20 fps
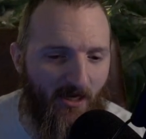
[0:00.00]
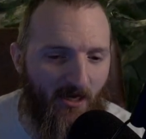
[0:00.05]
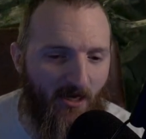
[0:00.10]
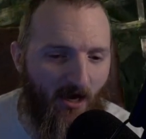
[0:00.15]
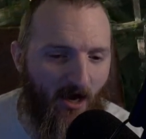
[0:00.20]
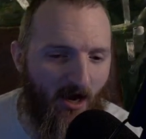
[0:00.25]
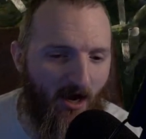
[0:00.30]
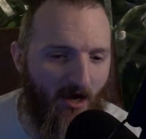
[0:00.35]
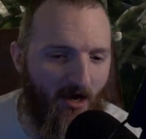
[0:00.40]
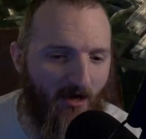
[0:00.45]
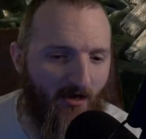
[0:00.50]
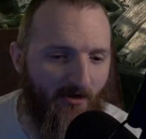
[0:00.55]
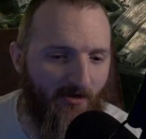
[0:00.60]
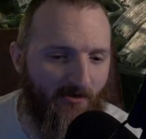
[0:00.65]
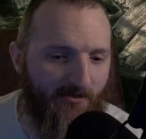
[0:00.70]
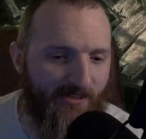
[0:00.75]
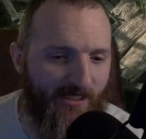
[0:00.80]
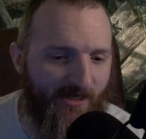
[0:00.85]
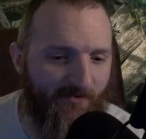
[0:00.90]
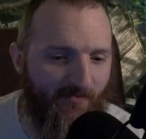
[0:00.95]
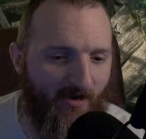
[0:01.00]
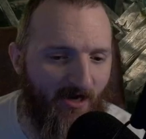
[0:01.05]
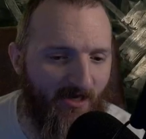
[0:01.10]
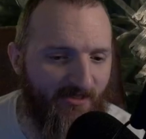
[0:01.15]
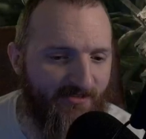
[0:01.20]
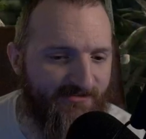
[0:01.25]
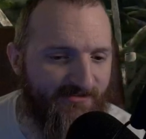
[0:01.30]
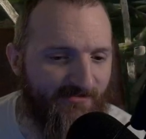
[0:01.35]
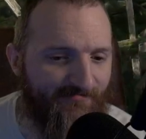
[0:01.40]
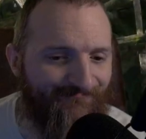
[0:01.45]

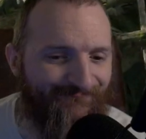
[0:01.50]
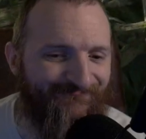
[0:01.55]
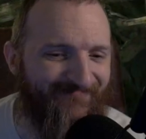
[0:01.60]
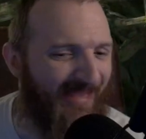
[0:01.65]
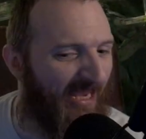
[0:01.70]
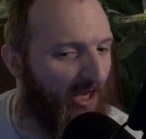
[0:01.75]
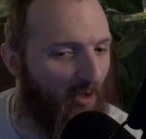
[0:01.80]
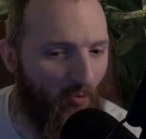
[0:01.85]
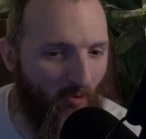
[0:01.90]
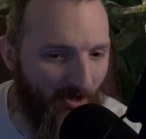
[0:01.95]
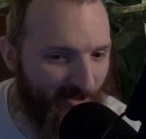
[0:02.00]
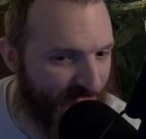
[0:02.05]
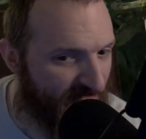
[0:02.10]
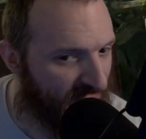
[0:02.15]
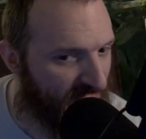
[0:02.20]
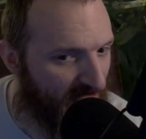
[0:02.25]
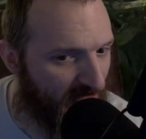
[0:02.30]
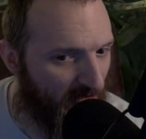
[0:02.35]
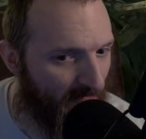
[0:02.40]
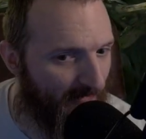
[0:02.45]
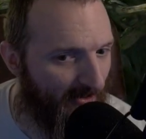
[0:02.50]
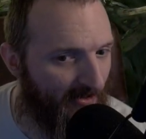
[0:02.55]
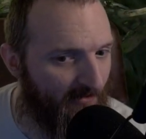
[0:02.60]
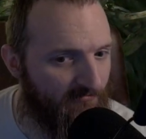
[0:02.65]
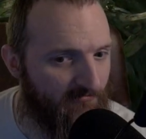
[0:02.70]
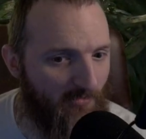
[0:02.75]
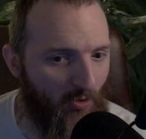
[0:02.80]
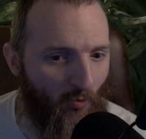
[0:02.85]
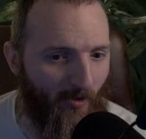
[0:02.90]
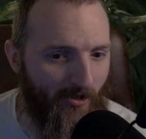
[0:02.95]
keybinds, it was a little bit
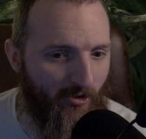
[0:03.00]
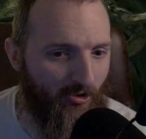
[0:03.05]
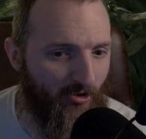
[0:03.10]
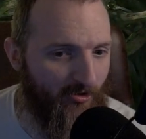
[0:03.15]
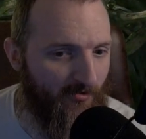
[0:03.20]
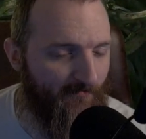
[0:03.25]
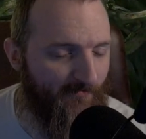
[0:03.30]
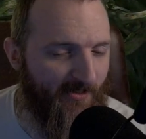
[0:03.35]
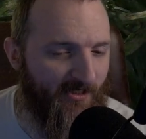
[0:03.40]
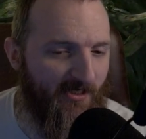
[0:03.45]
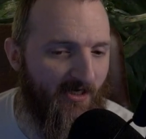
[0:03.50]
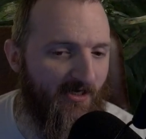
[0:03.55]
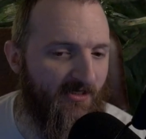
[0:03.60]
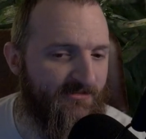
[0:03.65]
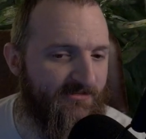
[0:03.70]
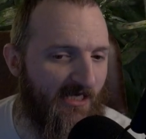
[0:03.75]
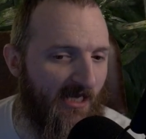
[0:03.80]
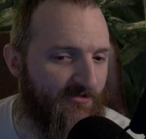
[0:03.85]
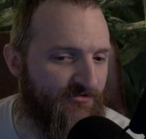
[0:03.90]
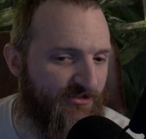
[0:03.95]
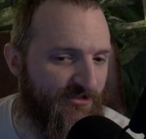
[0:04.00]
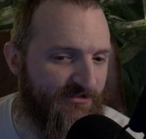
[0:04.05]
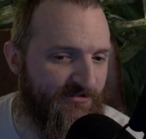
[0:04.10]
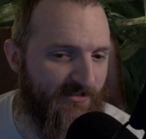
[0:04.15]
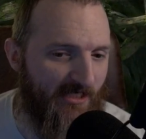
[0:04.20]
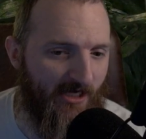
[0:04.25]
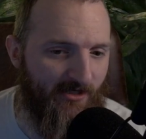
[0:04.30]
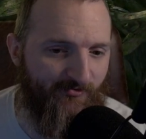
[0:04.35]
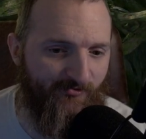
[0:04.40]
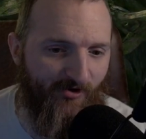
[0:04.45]
weird because I just
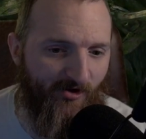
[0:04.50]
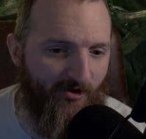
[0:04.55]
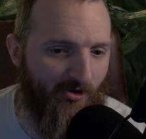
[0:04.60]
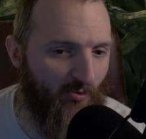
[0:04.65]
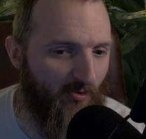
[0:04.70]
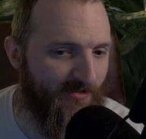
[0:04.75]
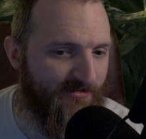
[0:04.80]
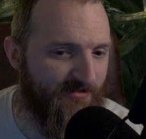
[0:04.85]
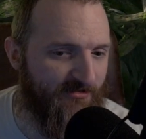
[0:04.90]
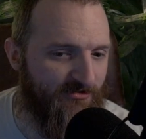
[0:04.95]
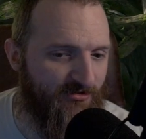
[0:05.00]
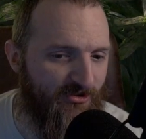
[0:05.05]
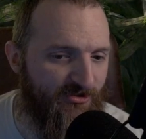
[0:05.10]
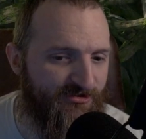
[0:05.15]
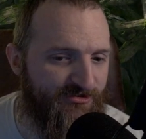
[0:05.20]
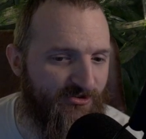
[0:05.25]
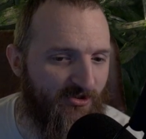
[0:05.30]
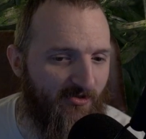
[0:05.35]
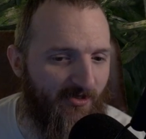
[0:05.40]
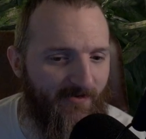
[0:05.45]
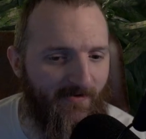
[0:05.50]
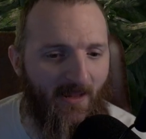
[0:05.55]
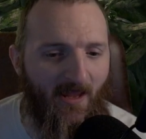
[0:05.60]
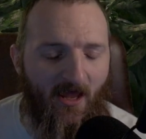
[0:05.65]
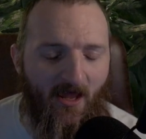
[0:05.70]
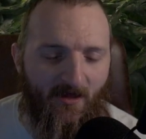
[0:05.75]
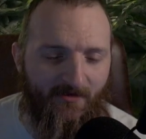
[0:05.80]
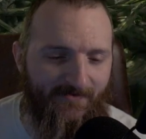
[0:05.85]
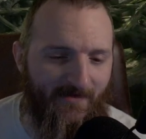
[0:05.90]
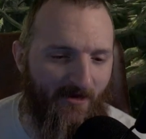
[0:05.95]
kind of really wasn't used to it.
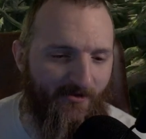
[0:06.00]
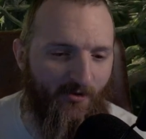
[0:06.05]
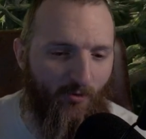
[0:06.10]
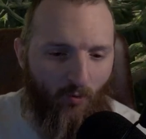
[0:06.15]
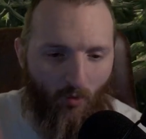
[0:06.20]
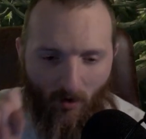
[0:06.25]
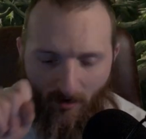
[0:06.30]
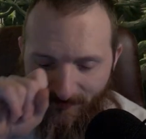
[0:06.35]
Now, the one